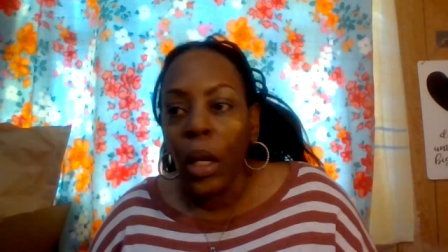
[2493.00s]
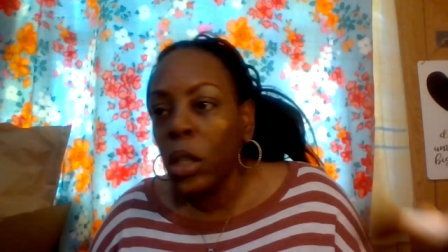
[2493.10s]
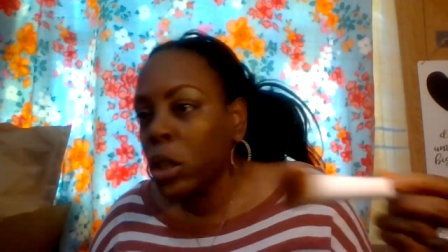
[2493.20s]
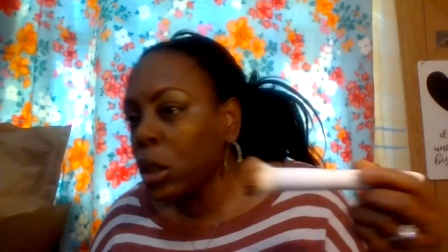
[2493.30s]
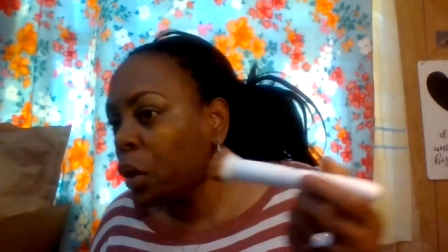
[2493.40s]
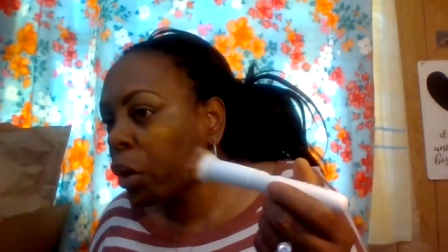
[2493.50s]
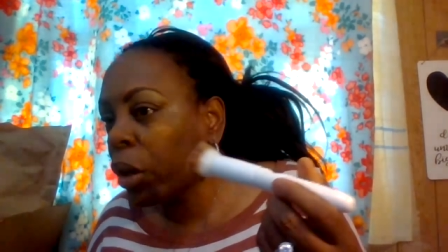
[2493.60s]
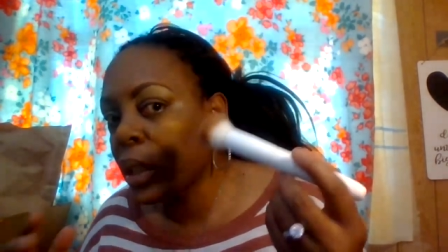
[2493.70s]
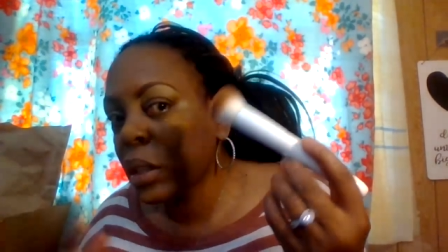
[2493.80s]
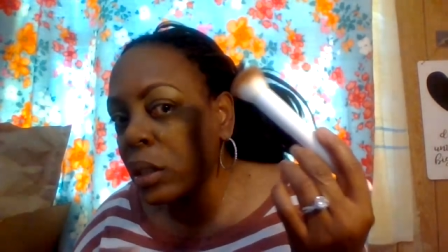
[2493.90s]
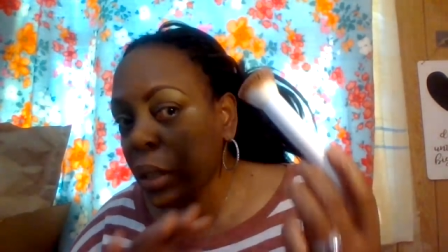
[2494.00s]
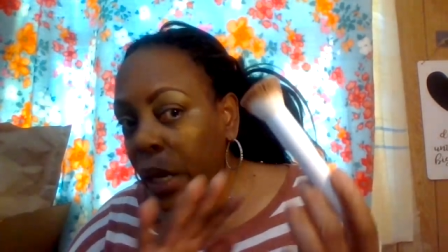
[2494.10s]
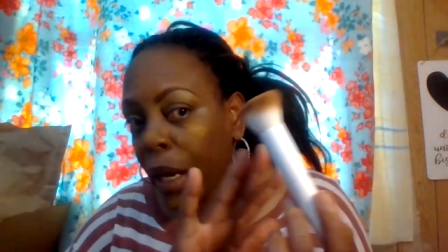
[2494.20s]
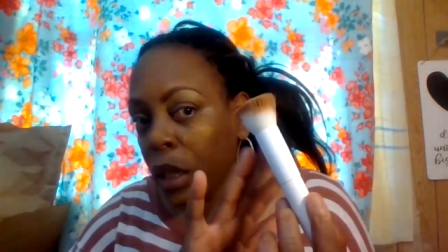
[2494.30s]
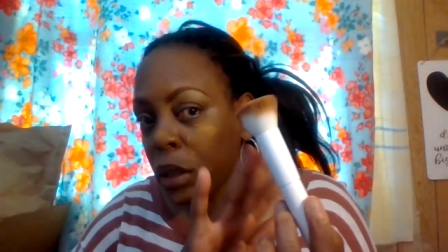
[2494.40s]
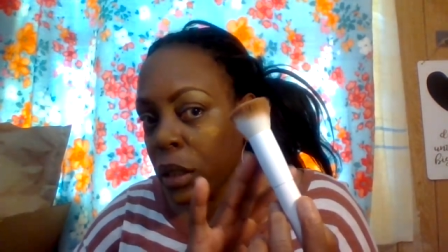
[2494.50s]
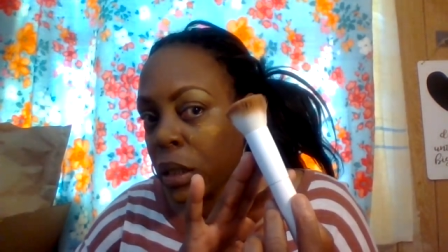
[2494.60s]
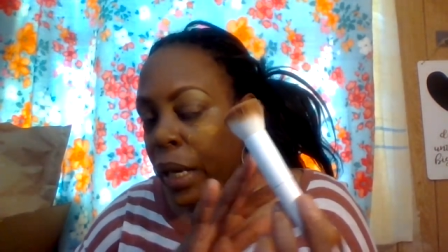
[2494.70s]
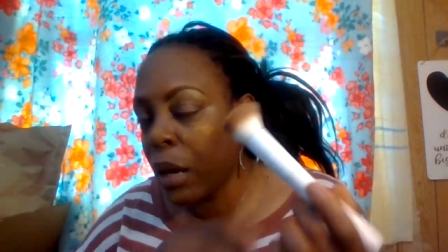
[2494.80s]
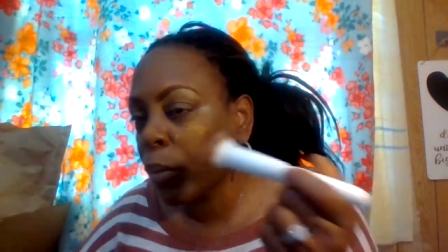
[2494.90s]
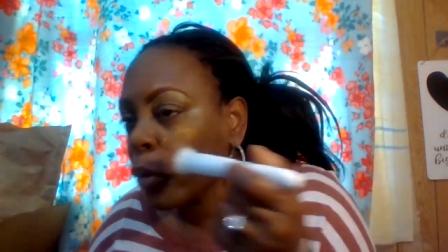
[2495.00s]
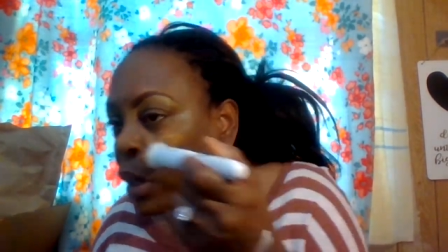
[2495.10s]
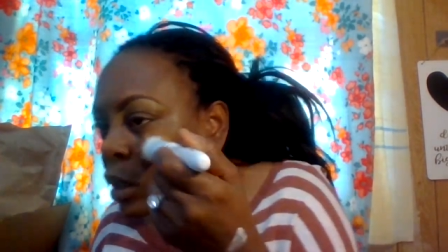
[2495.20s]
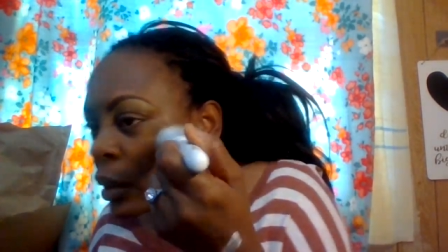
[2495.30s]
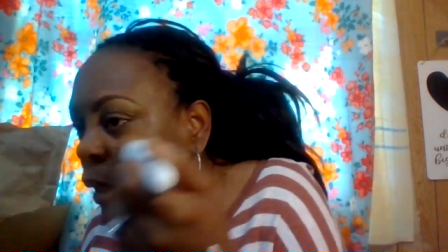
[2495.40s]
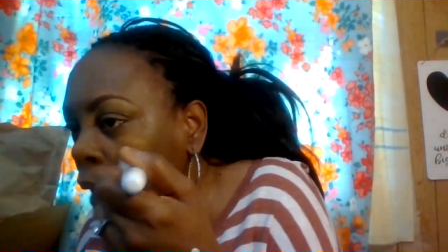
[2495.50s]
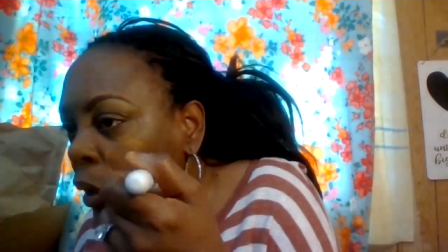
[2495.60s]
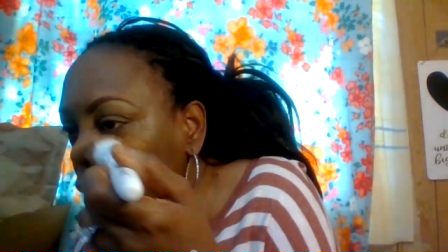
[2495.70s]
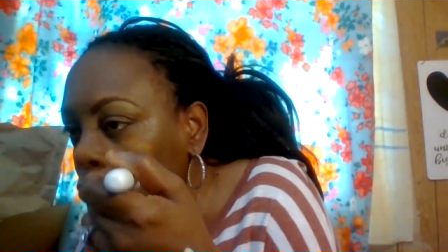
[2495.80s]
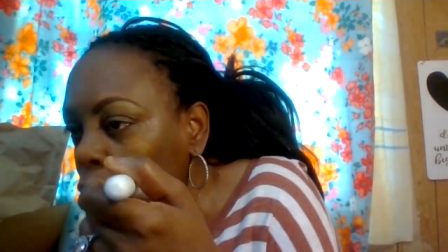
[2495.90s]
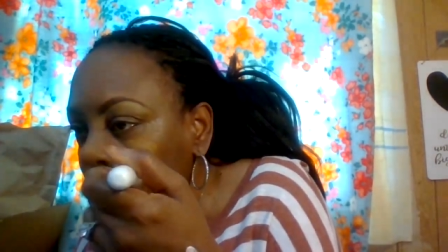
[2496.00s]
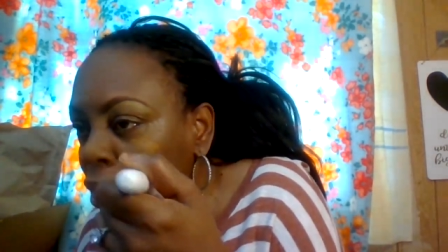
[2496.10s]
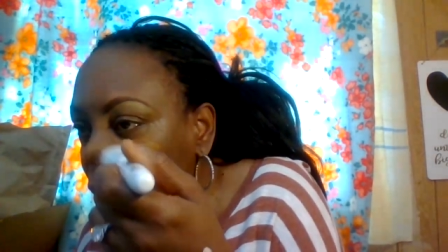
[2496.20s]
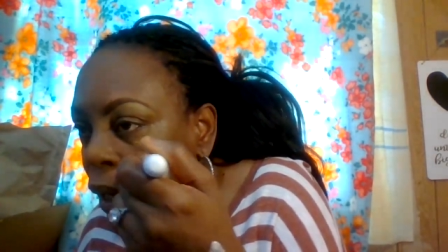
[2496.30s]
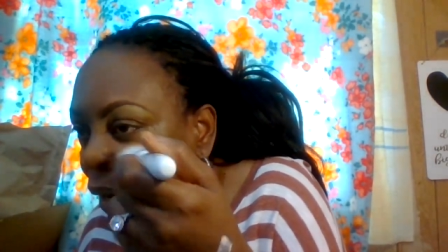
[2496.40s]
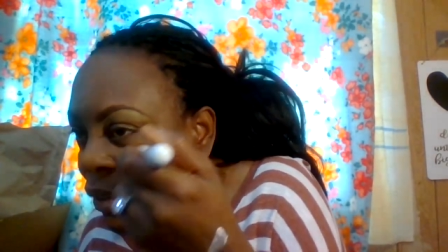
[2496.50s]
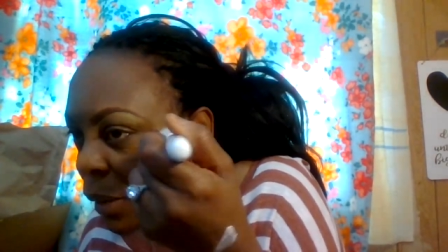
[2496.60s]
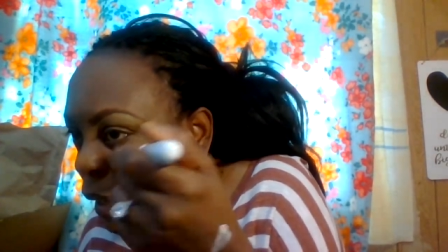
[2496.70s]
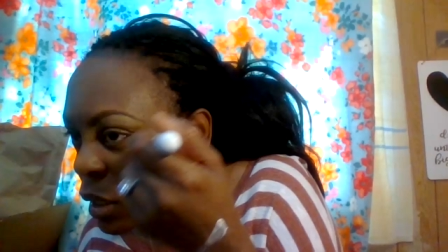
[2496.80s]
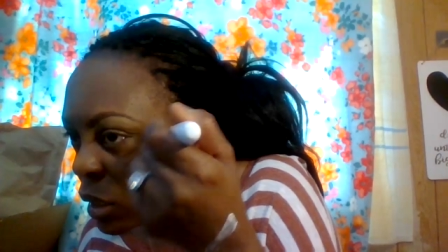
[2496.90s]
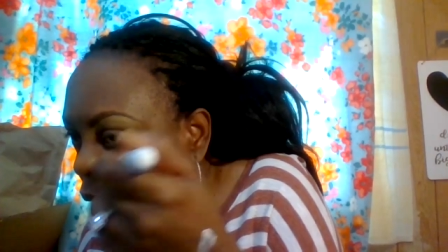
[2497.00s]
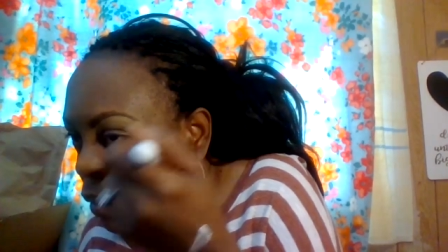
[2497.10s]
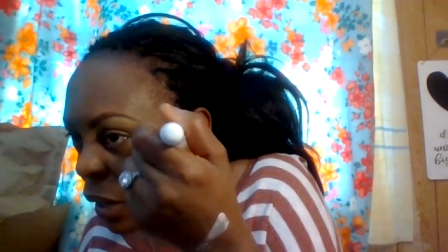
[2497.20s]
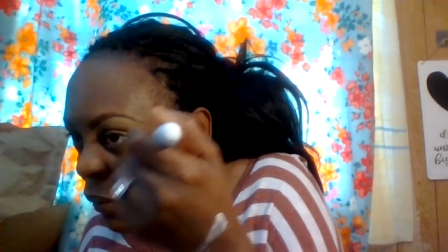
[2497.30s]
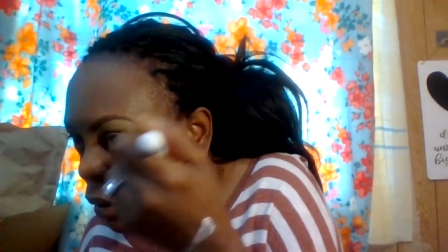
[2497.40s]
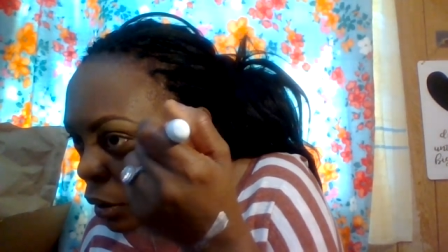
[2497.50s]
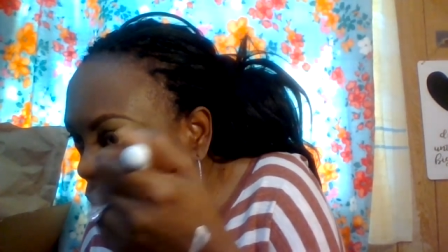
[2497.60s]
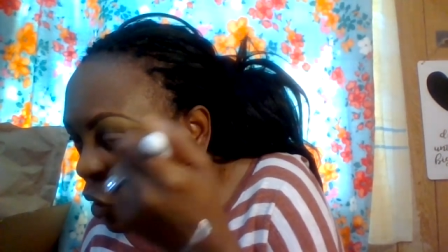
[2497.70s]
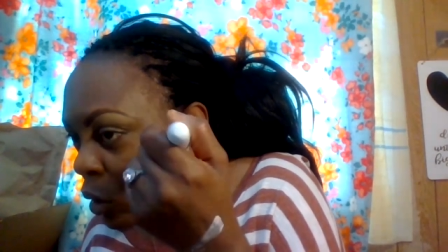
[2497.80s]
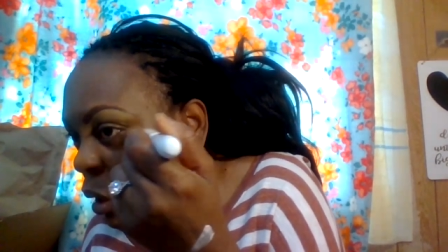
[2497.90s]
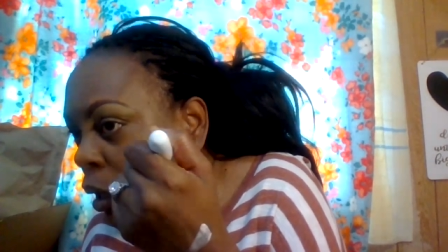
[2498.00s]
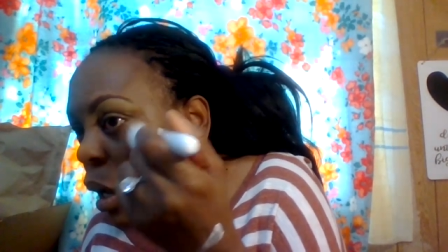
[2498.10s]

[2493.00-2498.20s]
so we're going to just take this same brush that I used to apply for my concealer and foundation